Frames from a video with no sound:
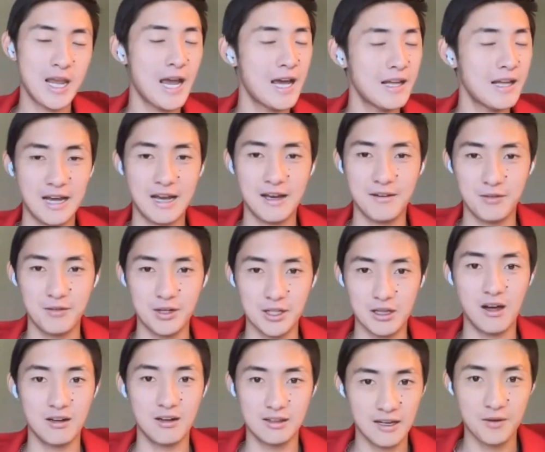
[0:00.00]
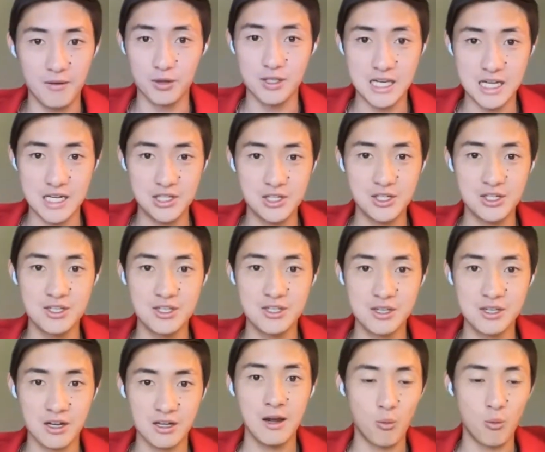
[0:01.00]
And so we had to have a lot of tough
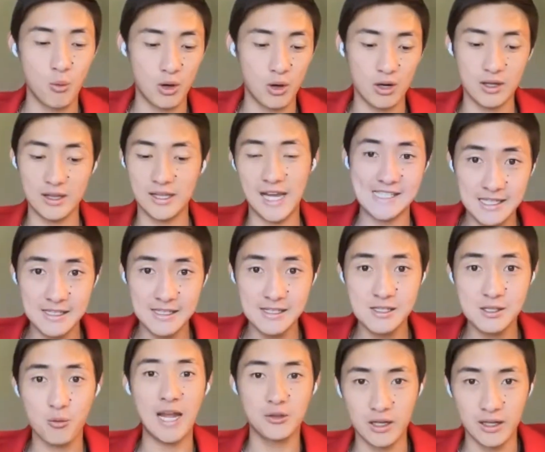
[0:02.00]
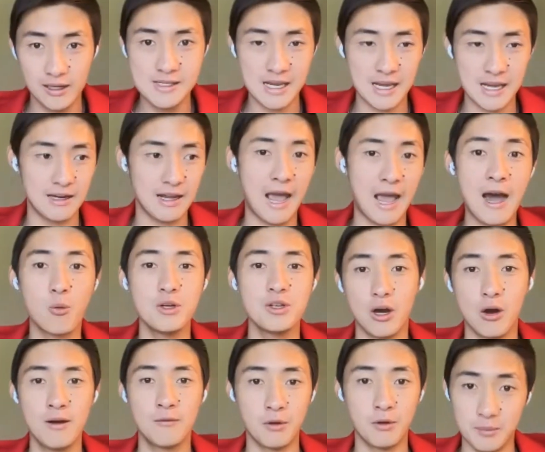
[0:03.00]
conversations, how we should go from
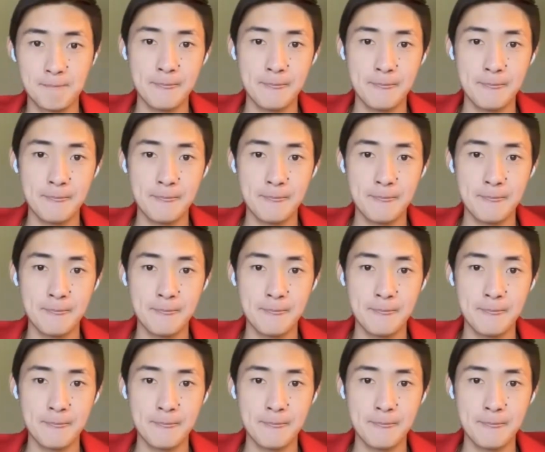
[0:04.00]
here.